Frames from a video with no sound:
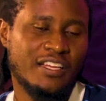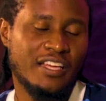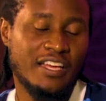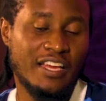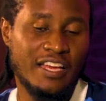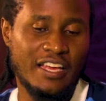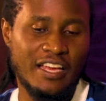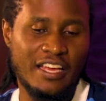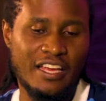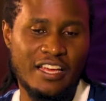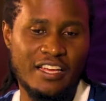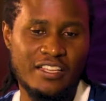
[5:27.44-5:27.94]

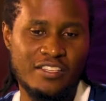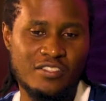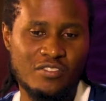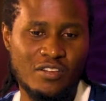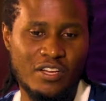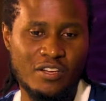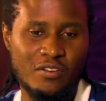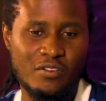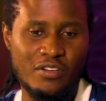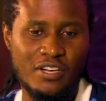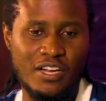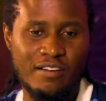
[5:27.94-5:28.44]
Yeah. So
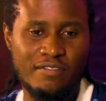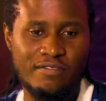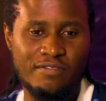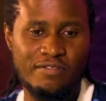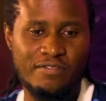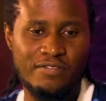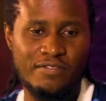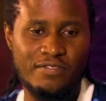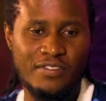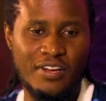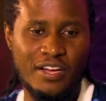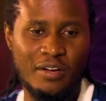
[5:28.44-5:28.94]
I don't
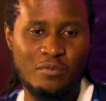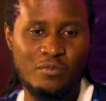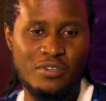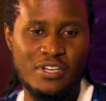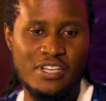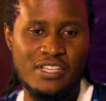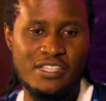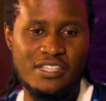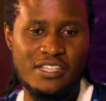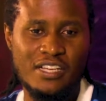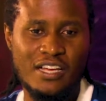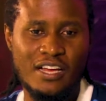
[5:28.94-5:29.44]
have, I
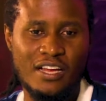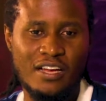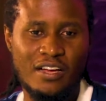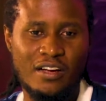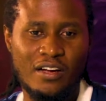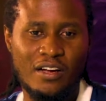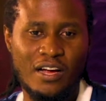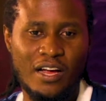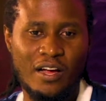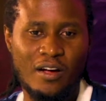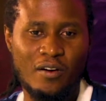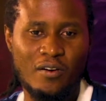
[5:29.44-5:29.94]
wouldn't say
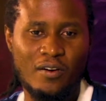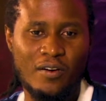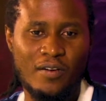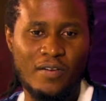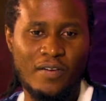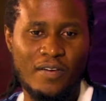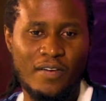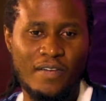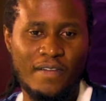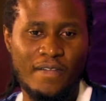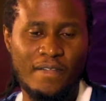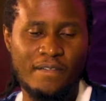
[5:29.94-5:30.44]

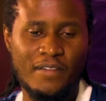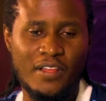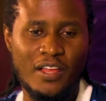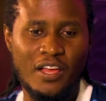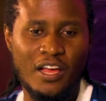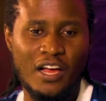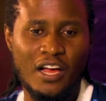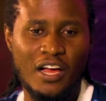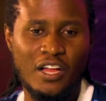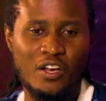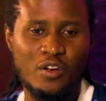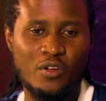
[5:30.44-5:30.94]

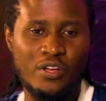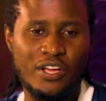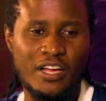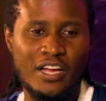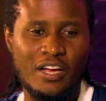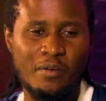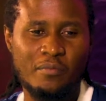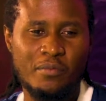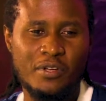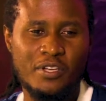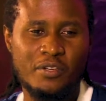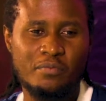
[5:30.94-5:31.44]
annoying
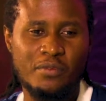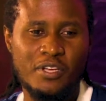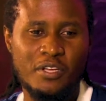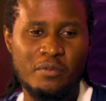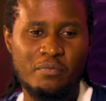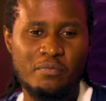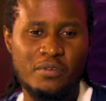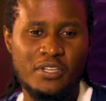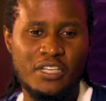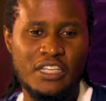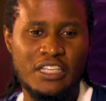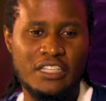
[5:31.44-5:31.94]
habit,
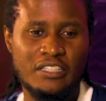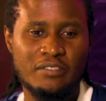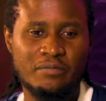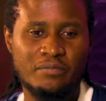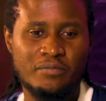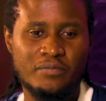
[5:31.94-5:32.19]
maybe.